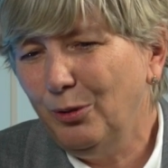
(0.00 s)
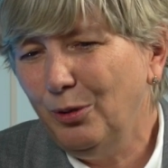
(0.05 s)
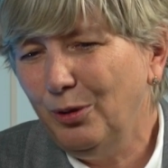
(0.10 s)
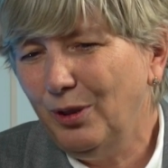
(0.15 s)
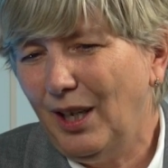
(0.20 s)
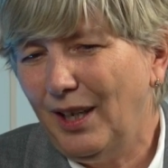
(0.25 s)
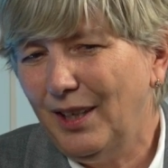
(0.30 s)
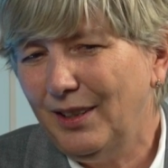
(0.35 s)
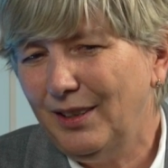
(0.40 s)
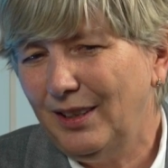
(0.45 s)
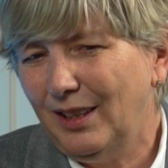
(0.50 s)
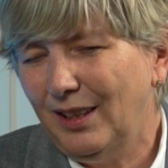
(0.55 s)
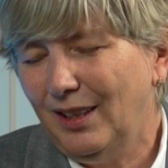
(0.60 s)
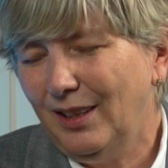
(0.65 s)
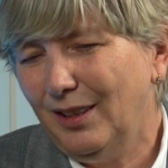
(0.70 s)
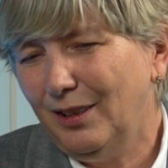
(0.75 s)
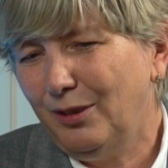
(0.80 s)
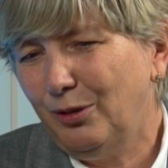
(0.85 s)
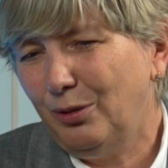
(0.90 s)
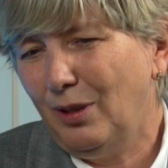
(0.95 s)
good
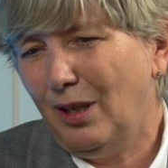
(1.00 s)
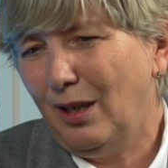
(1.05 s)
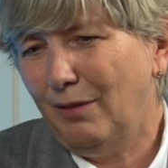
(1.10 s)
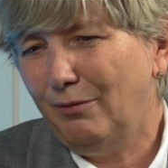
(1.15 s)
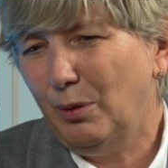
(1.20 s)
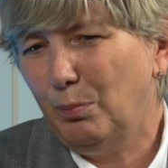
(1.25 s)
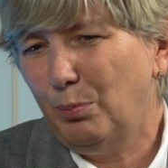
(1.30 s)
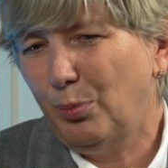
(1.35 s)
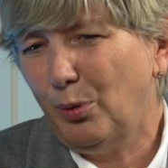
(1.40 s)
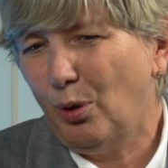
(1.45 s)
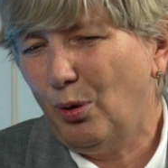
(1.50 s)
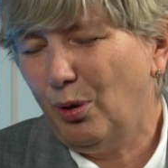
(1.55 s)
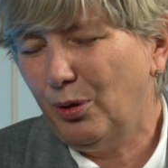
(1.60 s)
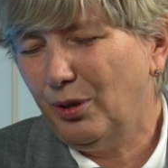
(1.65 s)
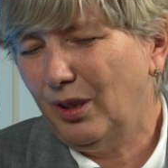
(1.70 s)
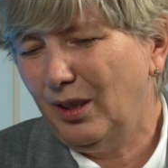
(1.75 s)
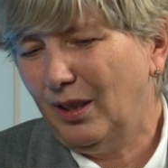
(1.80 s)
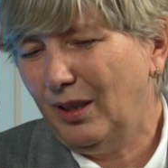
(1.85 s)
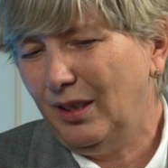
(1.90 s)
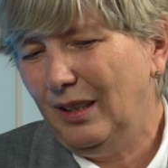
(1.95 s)
idea to have a
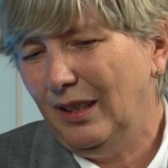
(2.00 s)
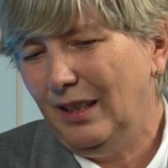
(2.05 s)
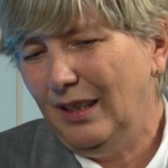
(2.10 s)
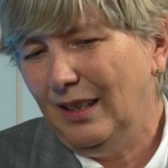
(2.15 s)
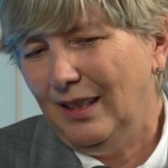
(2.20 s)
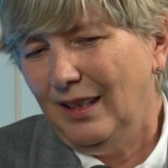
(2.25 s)
broader